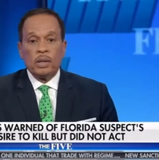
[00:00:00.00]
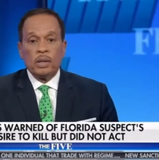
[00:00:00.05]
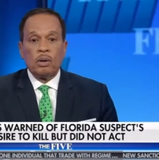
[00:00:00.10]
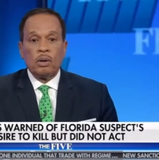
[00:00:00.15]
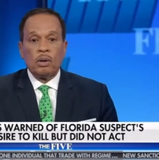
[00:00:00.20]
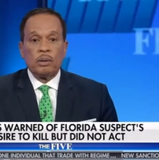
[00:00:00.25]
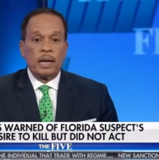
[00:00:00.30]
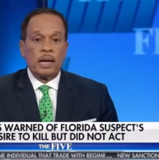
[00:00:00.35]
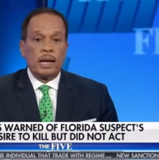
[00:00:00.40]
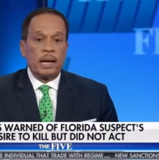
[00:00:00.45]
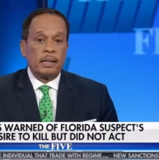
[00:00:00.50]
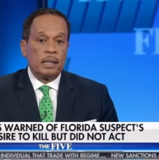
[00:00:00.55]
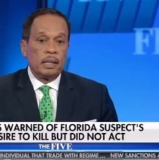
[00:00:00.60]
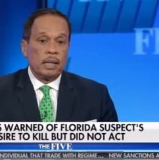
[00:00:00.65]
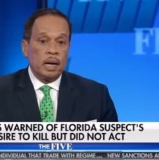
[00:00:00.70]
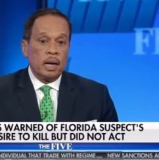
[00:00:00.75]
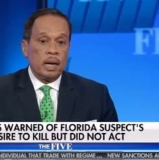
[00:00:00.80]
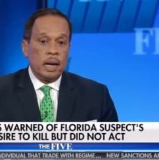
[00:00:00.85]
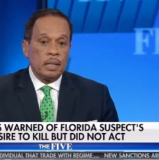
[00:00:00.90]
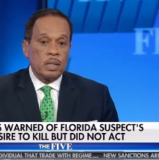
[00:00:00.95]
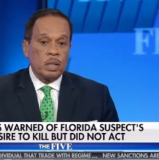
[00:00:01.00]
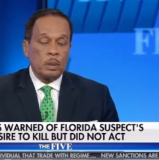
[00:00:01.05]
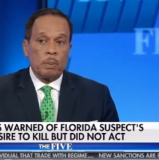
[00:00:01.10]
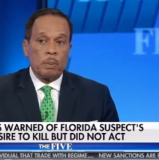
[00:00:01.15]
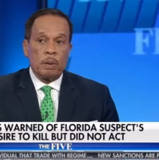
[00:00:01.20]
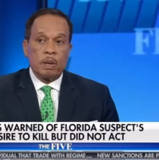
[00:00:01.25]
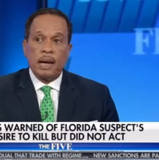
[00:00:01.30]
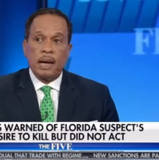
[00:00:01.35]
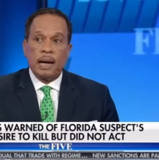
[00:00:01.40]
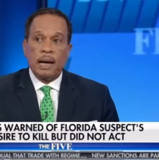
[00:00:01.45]
though, that on the guns
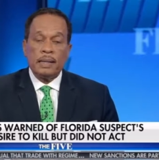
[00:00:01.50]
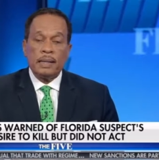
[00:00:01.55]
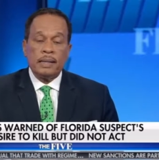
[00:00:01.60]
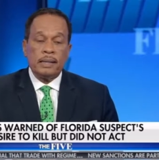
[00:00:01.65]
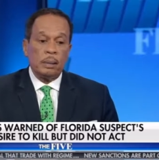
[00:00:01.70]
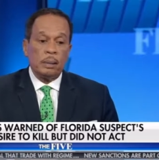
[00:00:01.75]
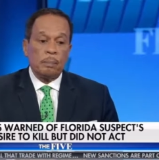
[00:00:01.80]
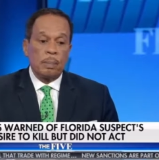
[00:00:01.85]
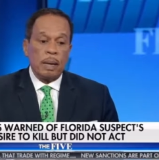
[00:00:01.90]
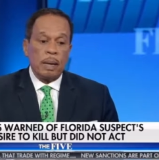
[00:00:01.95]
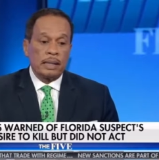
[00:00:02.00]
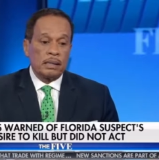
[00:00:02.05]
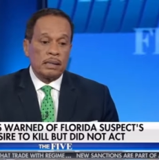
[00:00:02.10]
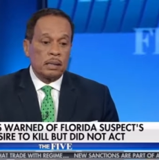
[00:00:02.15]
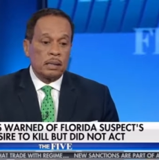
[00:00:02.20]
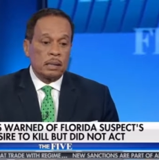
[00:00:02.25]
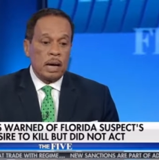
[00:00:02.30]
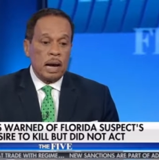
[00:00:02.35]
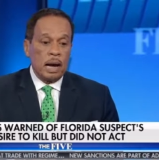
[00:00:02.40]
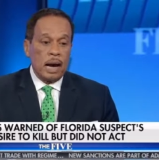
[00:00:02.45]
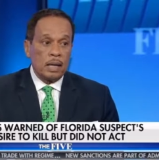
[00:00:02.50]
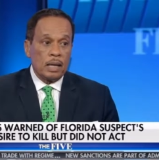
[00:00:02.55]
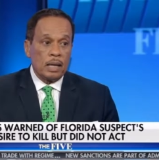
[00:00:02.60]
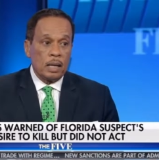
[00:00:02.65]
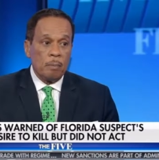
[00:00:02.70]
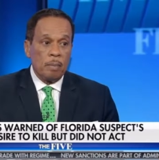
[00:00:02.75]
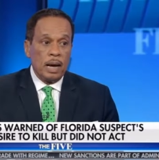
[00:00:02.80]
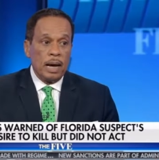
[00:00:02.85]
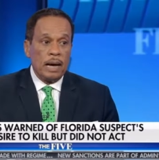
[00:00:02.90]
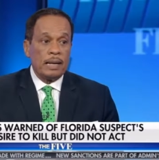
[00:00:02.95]
part, I think back to
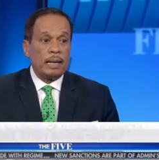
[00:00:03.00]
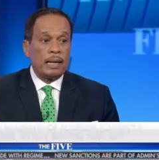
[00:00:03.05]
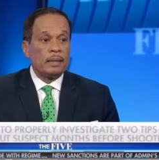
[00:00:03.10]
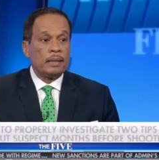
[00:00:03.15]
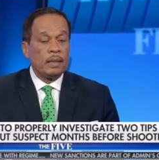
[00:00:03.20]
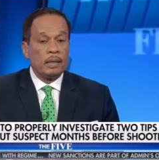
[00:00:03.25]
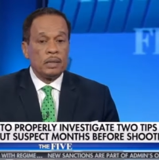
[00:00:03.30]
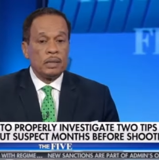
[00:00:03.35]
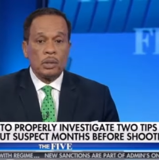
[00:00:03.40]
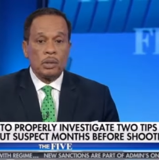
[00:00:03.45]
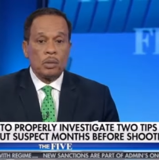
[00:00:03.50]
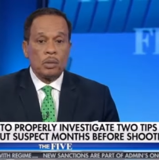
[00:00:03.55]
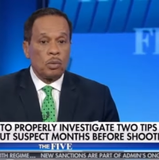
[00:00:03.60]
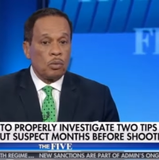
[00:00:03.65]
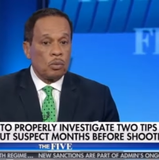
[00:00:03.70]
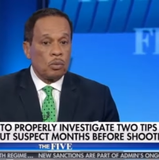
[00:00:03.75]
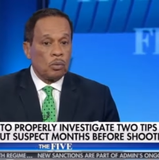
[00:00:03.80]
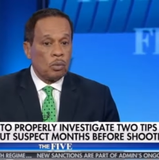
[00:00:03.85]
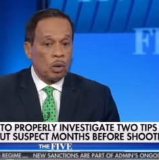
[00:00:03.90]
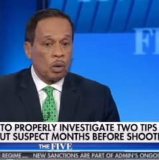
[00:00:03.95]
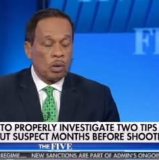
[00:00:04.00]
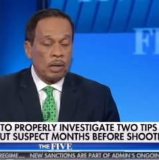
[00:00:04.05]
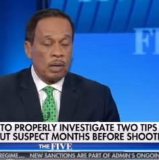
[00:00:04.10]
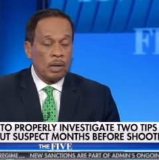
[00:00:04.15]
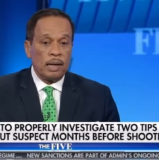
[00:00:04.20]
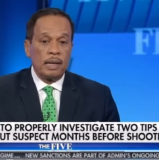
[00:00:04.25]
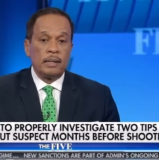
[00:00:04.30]
Columbine, I think to Aurora,